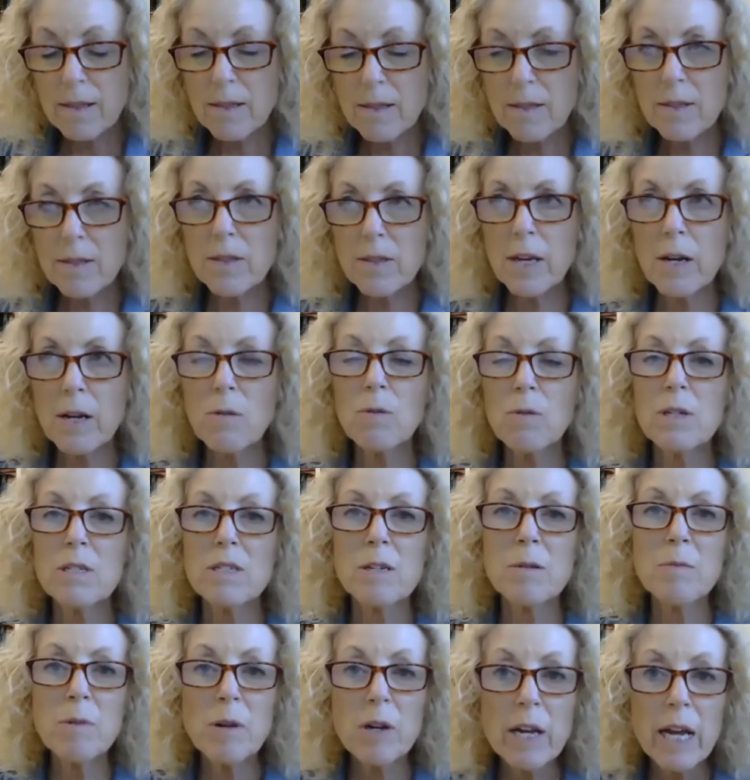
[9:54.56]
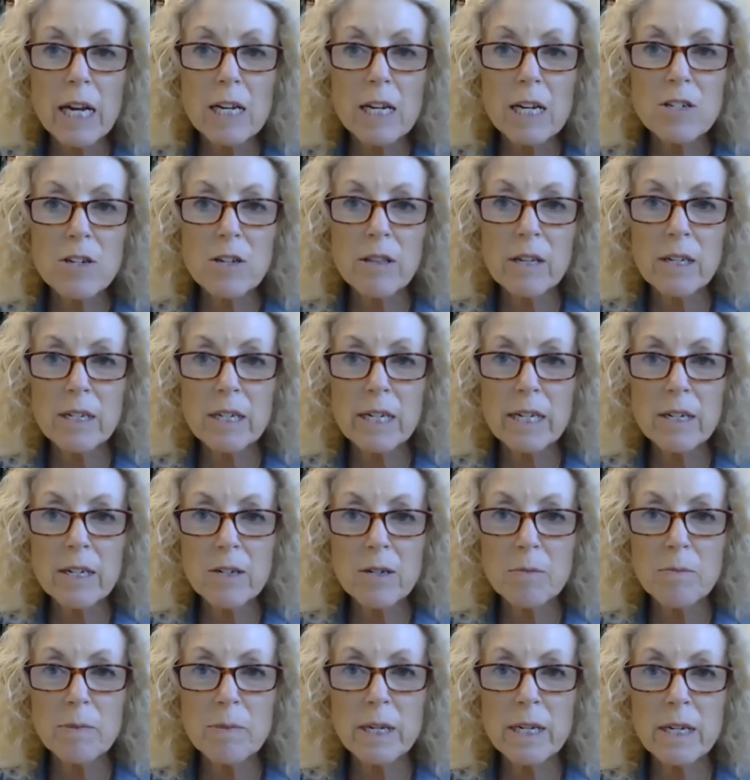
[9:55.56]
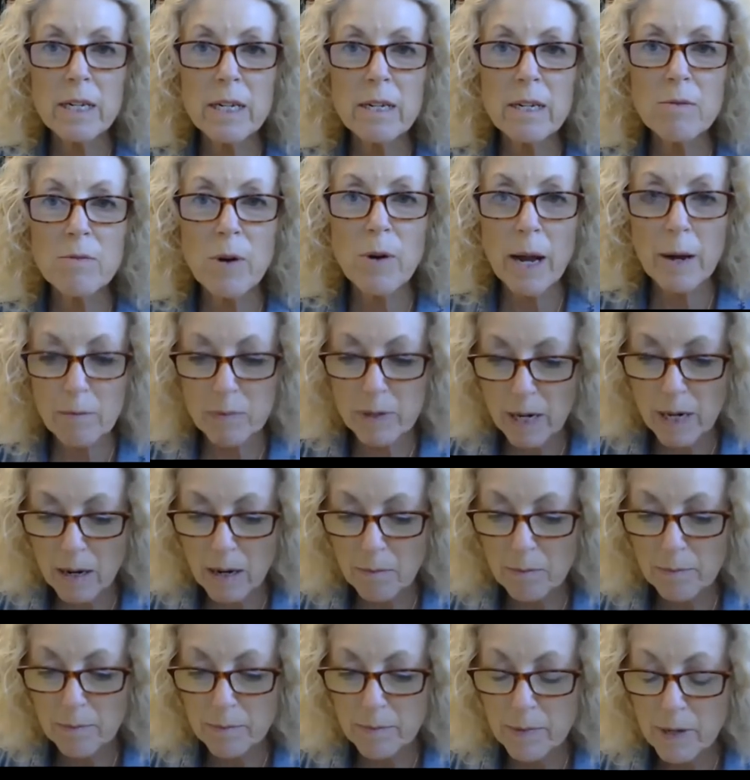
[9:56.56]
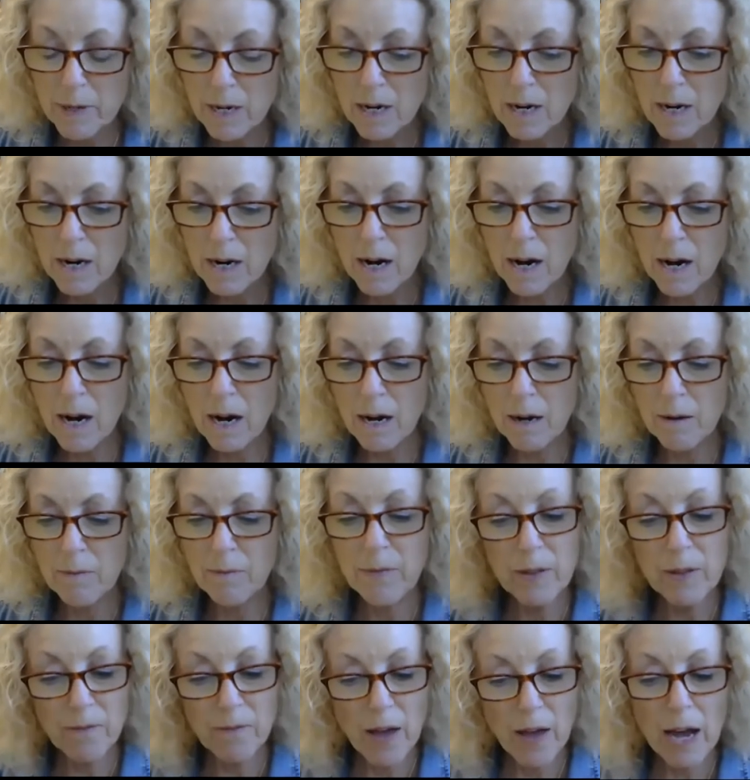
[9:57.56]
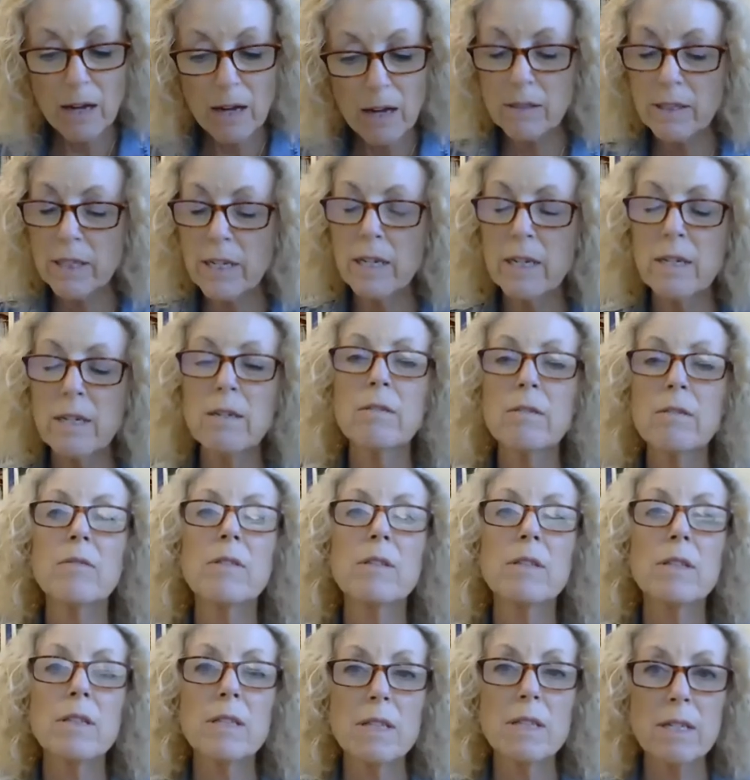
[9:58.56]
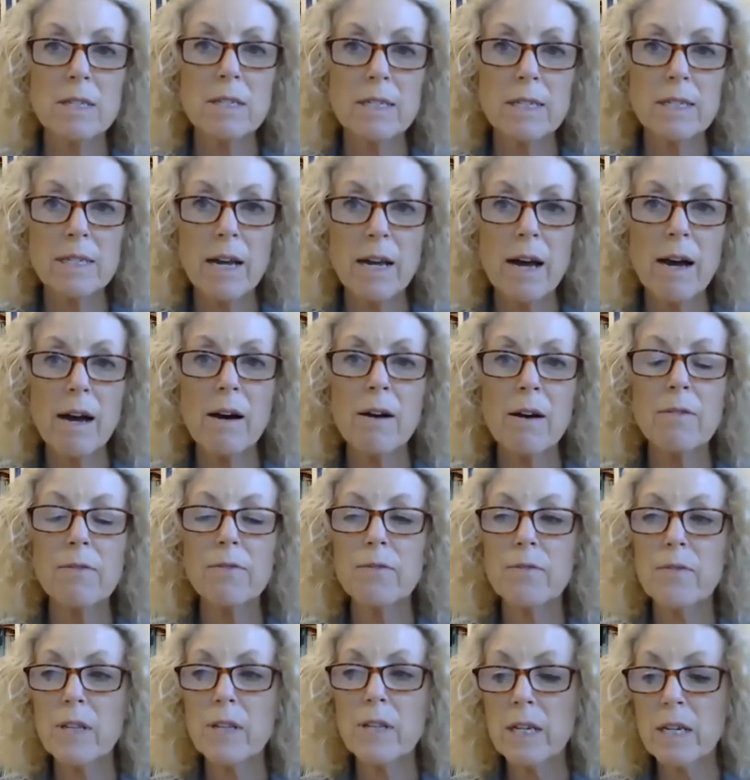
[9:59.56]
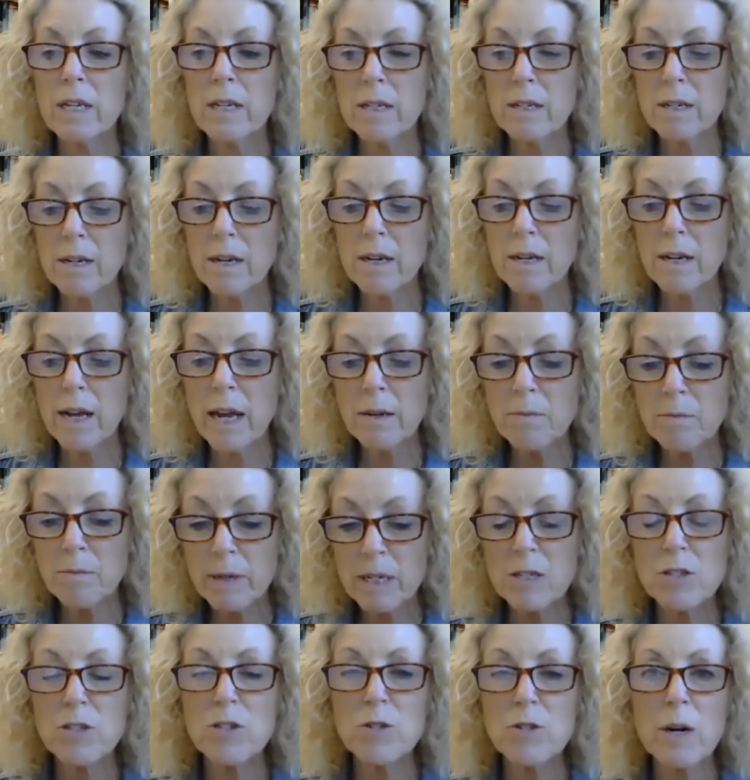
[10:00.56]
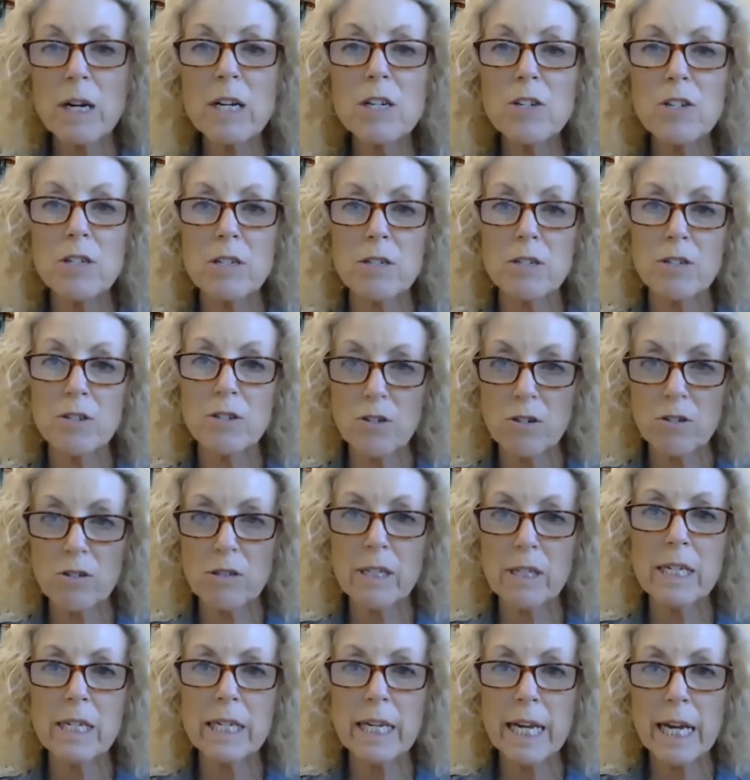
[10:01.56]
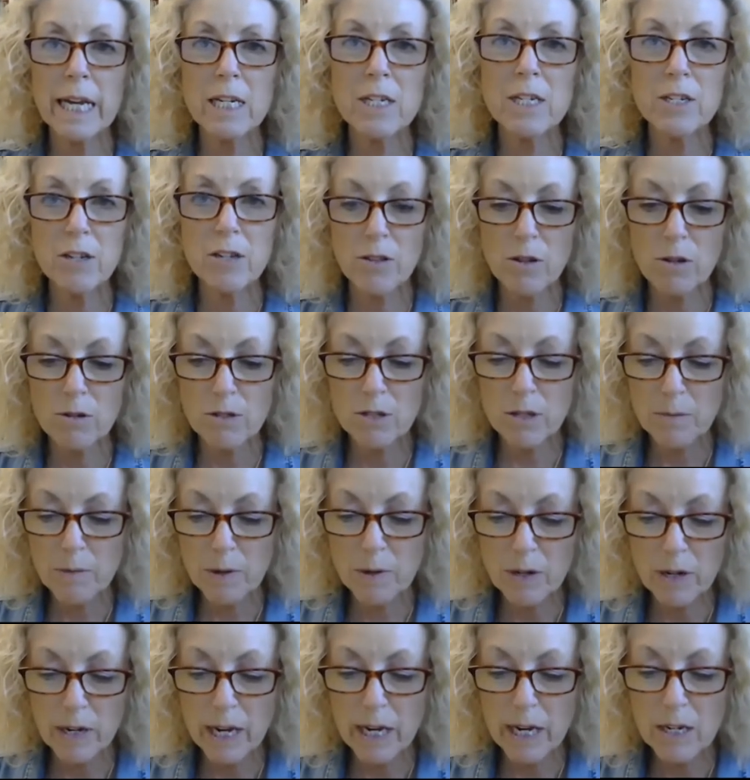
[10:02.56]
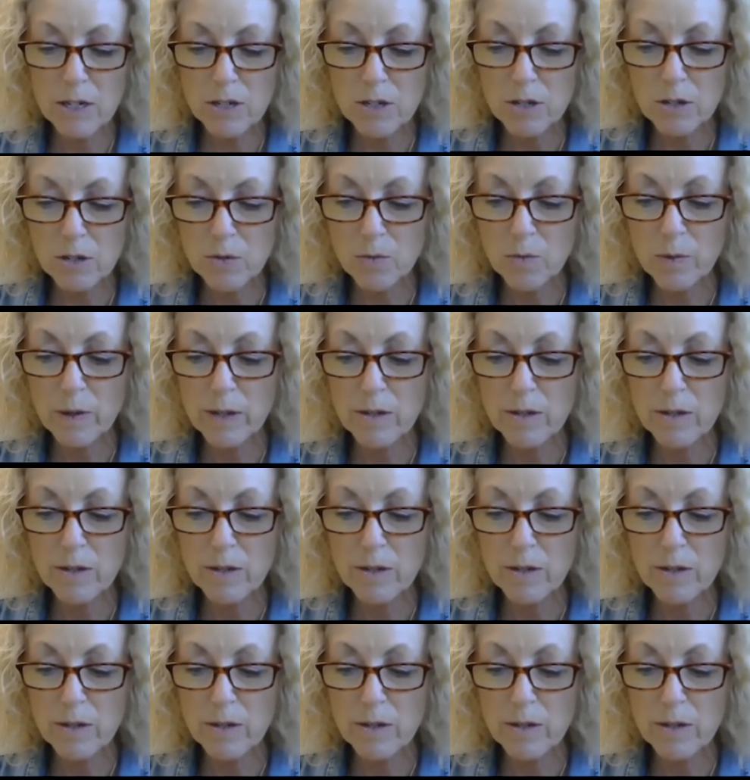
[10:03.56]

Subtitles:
There was communication that needed to be ramped up. The faculty the staff, the administration certainly engaged in those communications with